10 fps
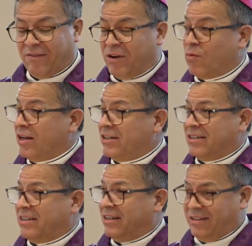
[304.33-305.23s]
everyone
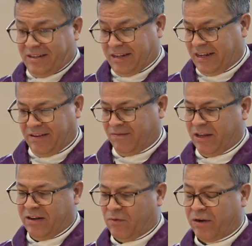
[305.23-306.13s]
does it
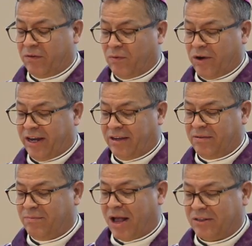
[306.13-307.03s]
in whatever
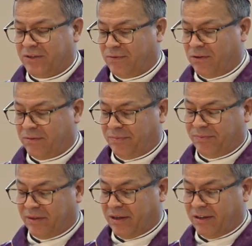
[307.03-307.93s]
way possible,
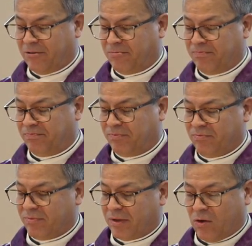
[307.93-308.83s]

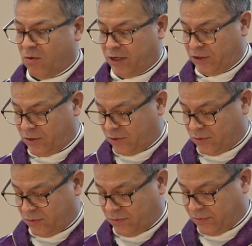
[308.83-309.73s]
according
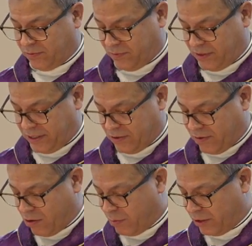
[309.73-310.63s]
to
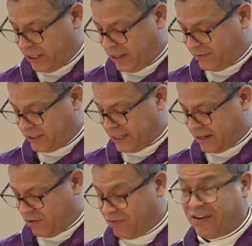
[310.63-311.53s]
our beliefs
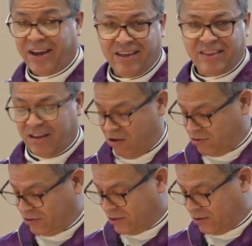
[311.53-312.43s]
and our faith
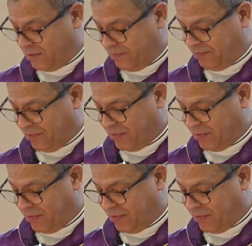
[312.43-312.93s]
also.